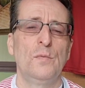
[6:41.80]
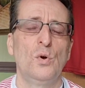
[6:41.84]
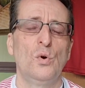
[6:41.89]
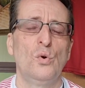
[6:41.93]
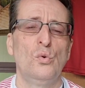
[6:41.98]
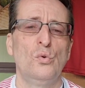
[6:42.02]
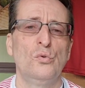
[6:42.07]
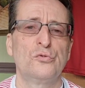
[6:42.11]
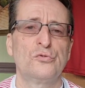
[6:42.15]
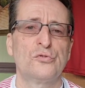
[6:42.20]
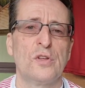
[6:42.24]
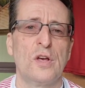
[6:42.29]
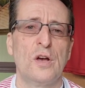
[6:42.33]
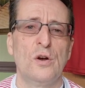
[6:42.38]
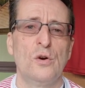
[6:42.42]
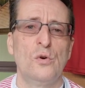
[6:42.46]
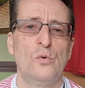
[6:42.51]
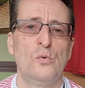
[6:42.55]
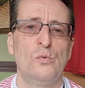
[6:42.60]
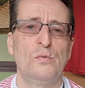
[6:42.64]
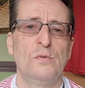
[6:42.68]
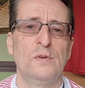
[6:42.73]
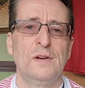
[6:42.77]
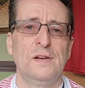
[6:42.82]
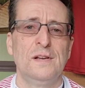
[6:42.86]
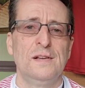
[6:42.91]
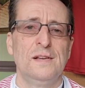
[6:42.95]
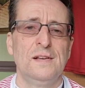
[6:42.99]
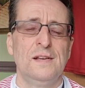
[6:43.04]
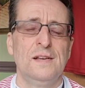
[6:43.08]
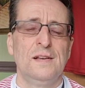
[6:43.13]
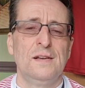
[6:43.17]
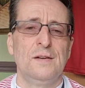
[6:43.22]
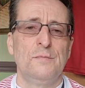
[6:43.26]
Also,
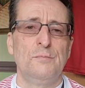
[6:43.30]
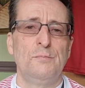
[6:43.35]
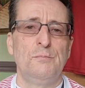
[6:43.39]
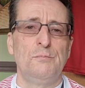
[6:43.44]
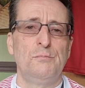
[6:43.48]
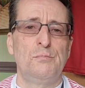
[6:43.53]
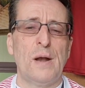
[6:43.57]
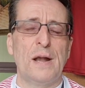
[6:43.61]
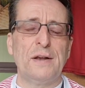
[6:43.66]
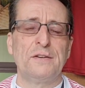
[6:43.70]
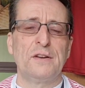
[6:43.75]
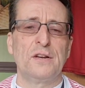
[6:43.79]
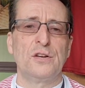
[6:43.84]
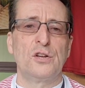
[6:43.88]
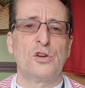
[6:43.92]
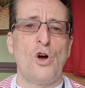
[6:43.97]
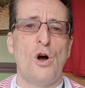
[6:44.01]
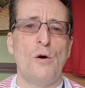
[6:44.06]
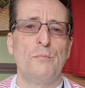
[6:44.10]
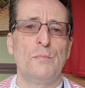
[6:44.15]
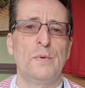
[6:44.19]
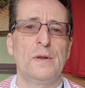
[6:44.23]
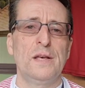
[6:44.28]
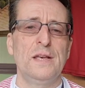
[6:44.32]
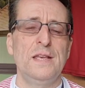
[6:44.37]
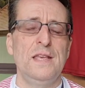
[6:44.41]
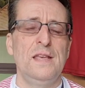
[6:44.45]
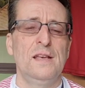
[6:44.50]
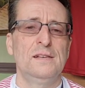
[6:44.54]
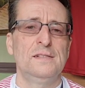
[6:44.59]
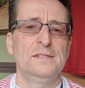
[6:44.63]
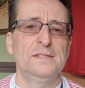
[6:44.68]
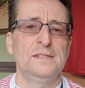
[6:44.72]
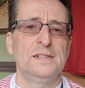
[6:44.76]
Brandon
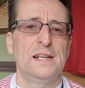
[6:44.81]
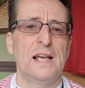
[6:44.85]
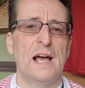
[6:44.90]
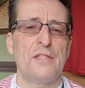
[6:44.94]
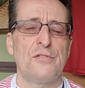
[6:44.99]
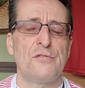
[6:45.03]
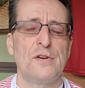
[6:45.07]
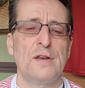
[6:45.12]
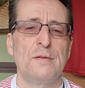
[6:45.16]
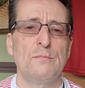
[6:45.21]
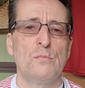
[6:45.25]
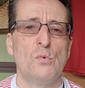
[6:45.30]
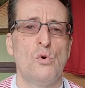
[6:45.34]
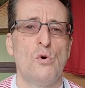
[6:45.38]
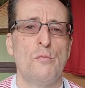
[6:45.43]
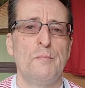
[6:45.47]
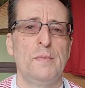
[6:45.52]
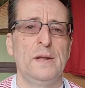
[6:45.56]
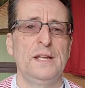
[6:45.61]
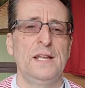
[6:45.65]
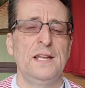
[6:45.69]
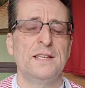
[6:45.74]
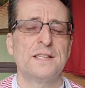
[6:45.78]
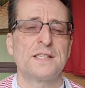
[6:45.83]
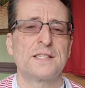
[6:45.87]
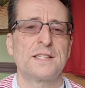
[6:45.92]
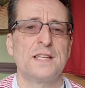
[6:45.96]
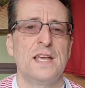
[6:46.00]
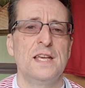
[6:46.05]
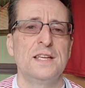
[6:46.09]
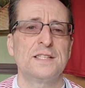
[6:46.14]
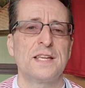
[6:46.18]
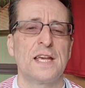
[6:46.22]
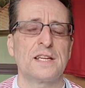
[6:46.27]
Comley gathering more
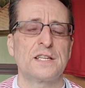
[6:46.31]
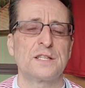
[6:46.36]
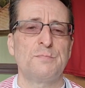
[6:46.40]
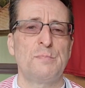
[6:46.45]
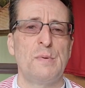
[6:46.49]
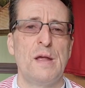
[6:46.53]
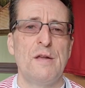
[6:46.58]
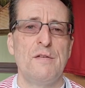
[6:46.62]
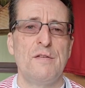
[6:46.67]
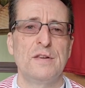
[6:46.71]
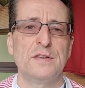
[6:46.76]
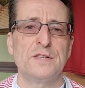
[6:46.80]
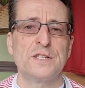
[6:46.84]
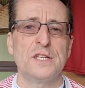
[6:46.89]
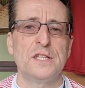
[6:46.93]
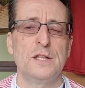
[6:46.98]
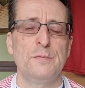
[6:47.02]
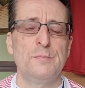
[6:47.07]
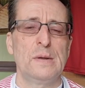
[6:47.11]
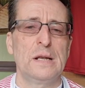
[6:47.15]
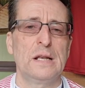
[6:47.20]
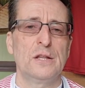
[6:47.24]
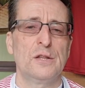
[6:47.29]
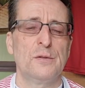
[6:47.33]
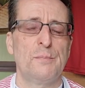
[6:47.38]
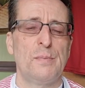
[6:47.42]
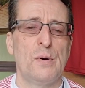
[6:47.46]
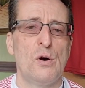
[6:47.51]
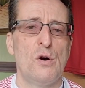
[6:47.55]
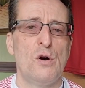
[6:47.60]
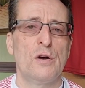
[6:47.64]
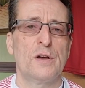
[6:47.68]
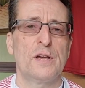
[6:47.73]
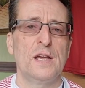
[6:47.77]
minutes. His experience in the middle of the
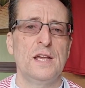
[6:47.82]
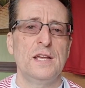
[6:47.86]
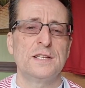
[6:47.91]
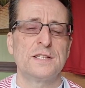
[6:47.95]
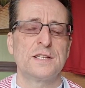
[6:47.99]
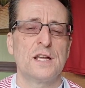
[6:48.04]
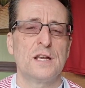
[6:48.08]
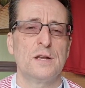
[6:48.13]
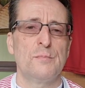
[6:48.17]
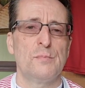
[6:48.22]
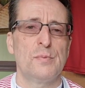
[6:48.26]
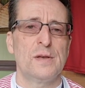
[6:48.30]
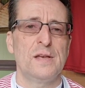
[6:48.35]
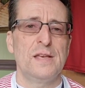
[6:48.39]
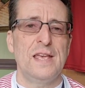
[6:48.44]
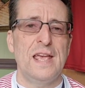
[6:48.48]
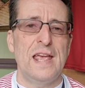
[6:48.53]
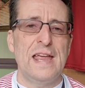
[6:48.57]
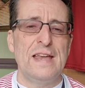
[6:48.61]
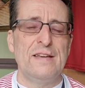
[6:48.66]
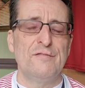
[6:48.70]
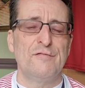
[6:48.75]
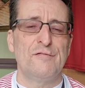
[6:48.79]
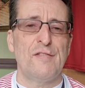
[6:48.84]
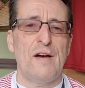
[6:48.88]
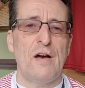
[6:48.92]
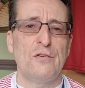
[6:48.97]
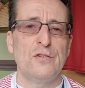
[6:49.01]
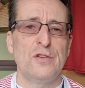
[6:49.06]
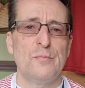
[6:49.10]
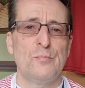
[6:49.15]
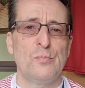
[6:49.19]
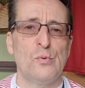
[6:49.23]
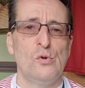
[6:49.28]
park is going to be
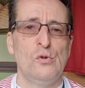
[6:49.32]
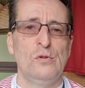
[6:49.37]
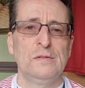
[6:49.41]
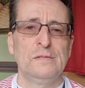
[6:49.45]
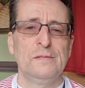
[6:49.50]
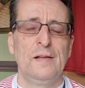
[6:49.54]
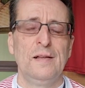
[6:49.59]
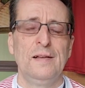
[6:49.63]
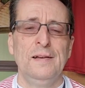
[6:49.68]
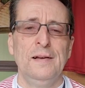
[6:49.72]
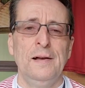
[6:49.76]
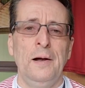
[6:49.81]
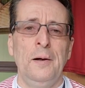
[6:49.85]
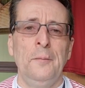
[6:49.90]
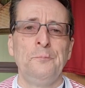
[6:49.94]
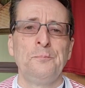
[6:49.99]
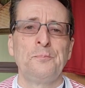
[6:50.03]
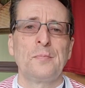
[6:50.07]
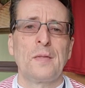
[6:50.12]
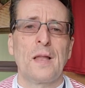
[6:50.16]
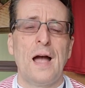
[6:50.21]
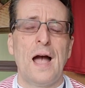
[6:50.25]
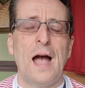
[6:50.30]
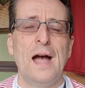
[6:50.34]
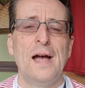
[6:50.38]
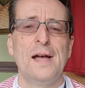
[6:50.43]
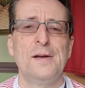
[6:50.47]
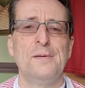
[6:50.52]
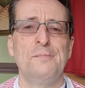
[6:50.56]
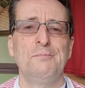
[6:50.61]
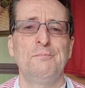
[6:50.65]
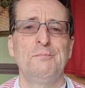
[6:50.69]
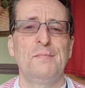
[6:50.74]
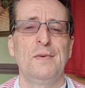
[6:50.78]
invaluable.
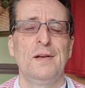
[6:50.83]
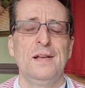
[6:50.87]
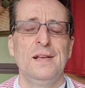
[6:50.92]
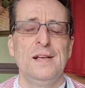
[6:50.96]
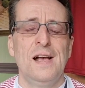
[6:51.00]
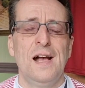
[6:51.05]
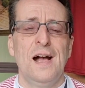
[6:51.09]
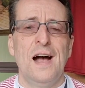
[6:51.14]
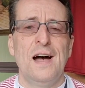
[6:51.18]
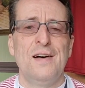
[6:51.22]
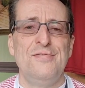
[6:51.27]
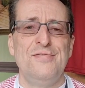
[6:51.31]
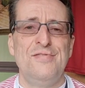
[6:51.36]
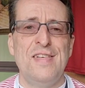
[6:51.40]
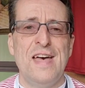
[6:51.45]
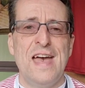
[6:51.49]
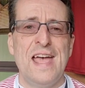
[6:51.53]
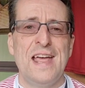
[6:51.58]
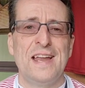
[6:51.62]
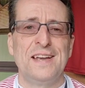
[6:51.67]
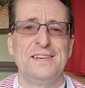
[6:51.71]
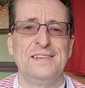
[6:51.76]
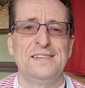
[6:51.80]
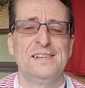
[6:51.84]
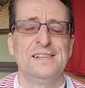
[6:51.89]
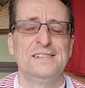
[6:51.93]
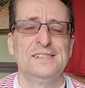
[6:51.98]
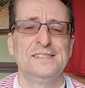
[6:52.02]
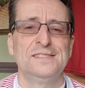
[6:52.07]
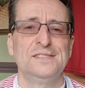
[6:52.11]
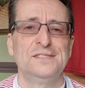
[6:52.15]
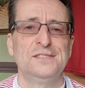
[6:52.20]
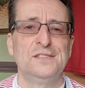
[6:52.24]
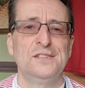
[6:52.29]
And then
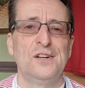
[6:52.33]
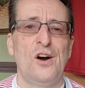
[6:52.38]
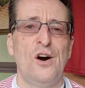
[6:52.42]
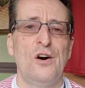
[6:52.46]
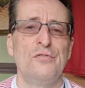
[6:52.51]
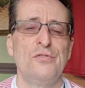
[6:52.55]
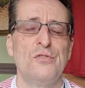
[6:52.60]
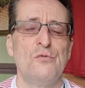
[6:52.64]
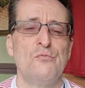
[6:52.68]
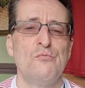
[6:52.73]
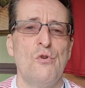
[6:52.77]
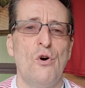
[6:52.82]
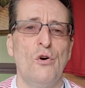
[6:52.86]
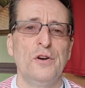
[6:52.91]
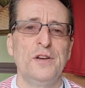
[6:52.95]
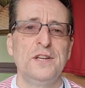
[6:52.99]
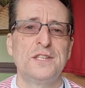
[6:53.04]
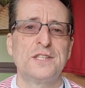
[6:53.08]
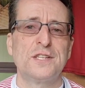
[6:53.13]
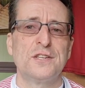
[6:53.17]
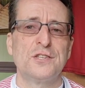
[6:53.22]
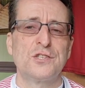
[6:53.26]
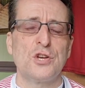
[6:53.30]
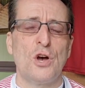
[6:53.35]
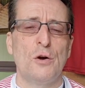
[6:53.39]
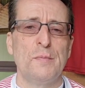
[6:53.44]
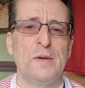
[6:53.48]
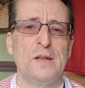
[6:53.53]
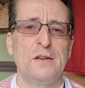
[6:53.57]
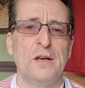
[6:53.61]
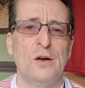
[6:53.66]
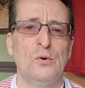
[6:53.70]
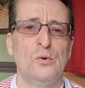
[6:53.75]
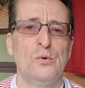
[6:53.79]
on the right,
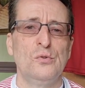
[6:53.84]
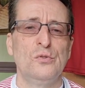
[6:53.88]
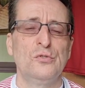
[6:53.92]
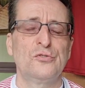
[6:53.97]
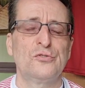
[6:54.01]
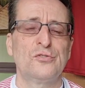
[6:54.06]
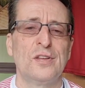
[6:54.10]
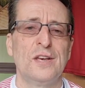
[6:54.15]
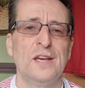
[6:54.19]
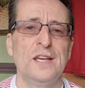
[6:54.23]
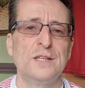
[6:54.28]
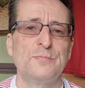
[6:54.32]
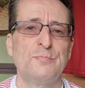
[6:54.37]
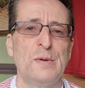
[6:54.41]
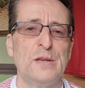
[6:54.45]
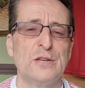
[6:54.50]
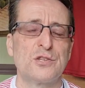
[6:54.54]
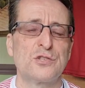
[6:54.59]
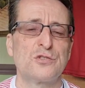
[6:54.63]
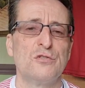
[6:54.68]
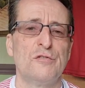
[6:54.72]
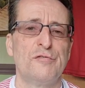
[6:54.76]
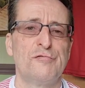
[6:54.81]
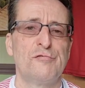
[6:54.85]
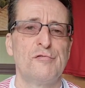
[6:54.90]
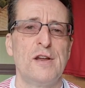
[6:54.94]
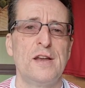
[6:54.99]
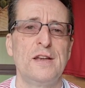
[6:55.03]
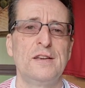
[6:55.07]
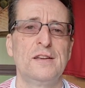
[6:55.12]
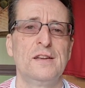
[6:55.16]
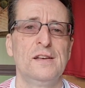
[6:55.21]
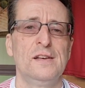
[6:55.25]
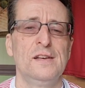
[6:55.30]
Tommy Knowles. He's been
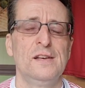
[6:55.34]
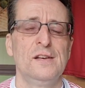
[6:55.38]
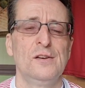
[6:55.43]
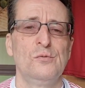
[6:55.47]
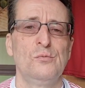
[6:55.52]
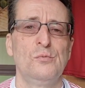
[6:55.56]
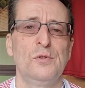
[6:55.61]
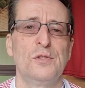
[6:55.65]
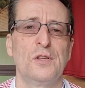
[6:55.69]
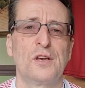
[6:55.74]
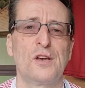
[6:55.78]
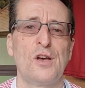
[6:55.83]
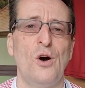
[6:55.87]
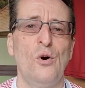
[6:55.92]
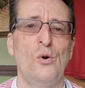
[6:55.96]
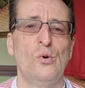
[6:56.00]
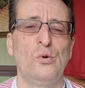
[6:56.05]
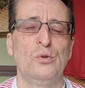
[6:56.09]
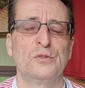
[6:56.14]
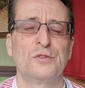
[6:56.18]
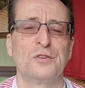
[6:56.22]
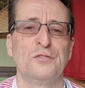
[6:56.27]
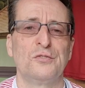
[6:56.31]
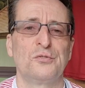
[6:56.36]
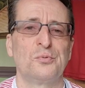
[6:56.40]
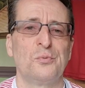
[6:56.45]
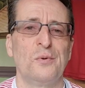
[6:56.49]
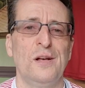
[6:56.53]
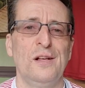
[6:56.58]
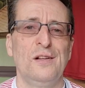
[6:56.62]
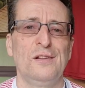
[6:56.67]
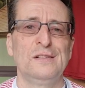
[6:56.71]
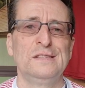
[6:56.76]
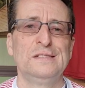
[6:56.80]
suffering with a cold as
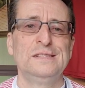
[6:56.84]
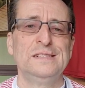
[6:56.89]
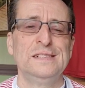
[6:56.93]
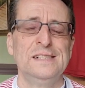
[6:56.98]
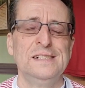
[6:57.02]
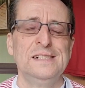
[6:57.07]
well.